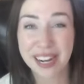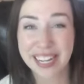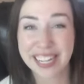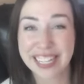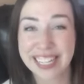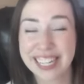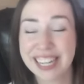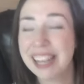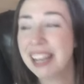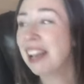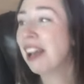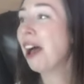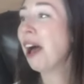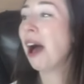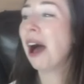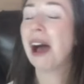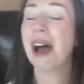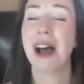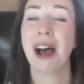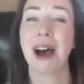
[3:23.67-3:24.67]
in
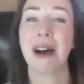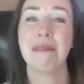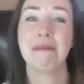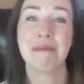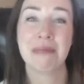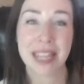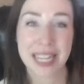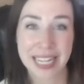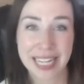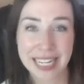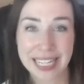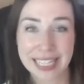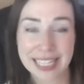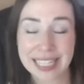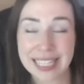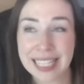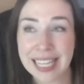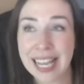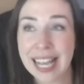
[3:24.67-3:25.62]
a minute.